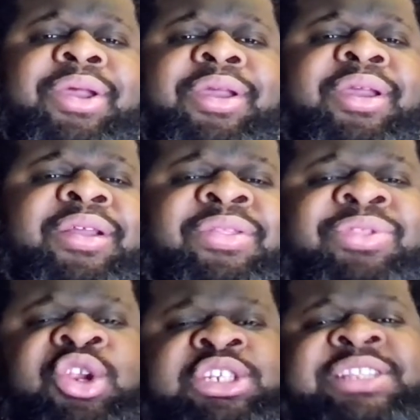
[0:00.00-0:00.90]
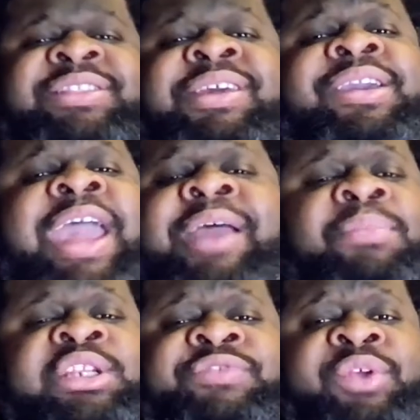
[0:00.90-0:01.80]
There's a thick
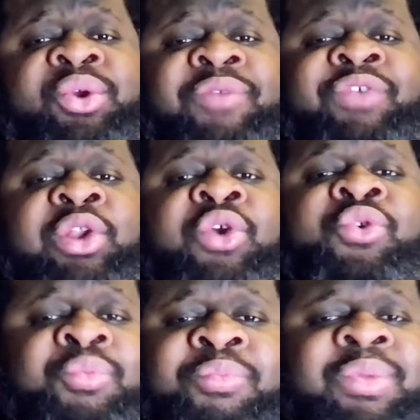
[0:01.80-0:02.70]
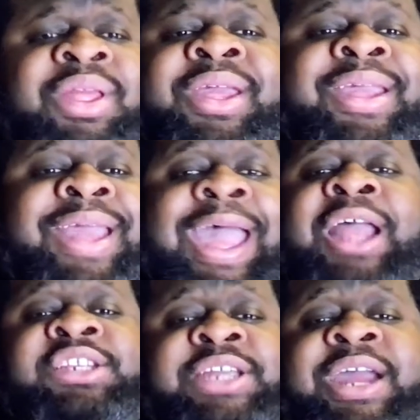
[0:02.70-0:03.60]
atmosphere of gloom as
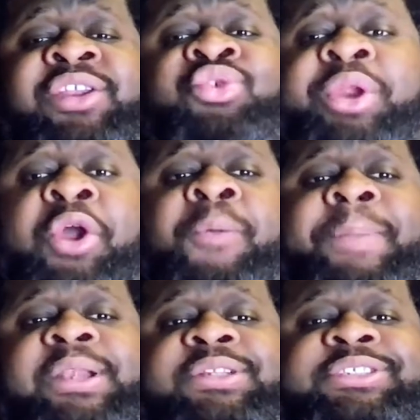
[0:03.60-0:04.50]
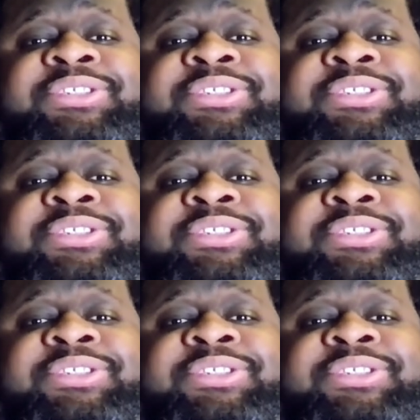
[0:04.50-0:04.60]
Act 3 opens.